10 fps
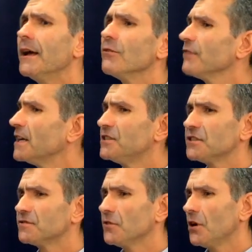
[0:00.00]

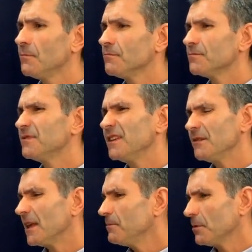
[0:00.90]
Ranges from,
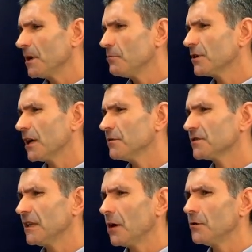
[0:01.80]
they probably would go
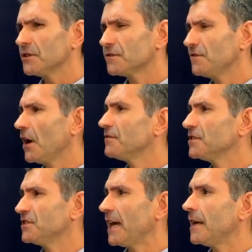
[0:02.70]
as low as 5 to
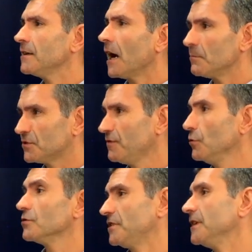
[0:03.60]
10 up to
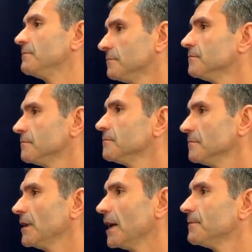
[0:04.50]
40.
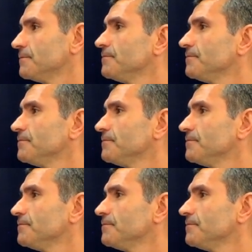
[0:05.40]
Yeah.